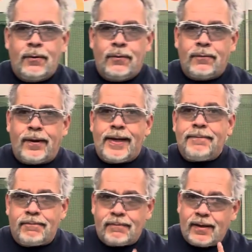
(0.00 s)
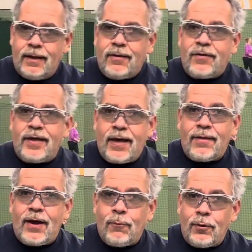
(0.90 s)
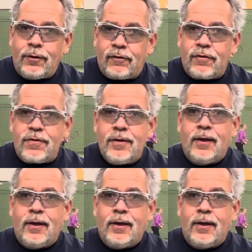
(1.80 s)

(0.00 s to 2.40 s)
Right? See how that works?